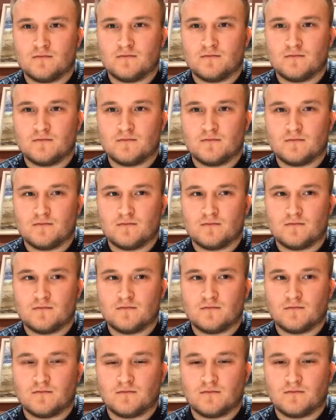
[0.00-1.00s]

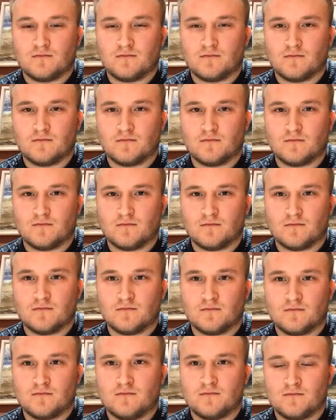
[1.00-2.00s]

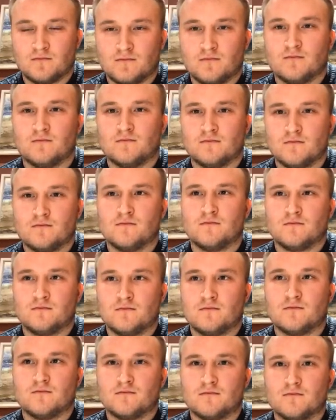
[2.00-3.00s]

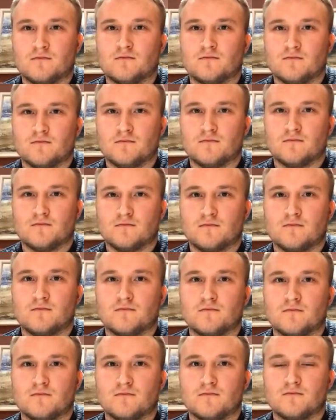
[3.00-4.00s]

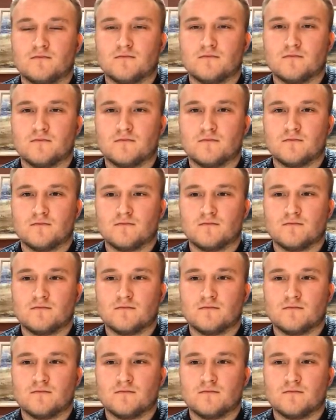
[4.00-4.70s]
The person shown says nothing.